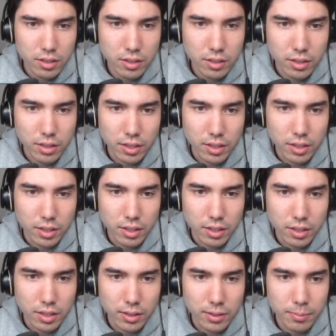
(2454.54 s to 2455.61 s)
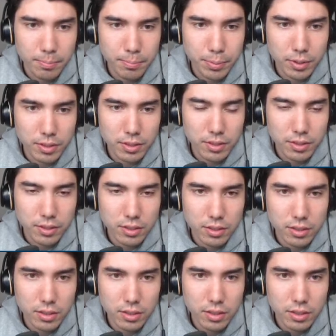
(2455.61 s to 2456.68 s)
Yep.
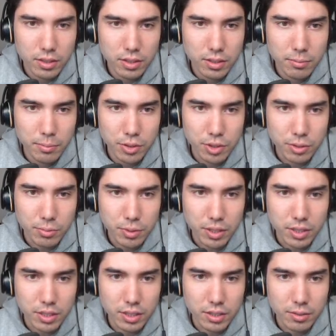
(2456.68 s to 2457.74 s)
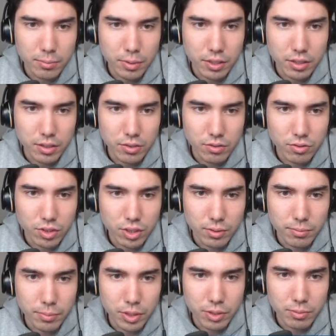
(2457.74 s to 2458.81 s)
Bishop here, but
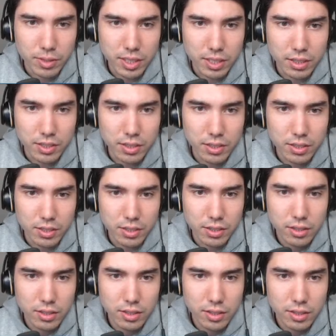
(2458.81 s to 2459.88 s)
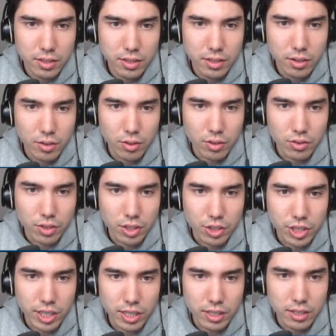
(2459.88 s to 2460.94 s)
bishop takes. Or rook
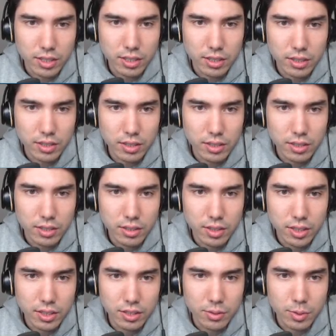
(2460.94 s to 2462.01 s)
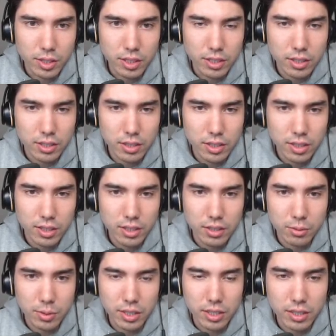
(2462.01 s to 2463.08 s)
check. Either way. Either
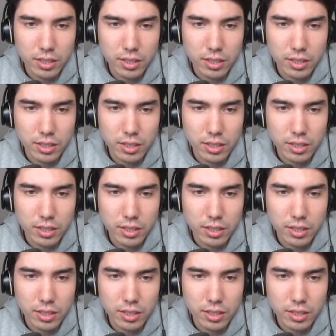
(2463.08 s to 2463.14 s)
way.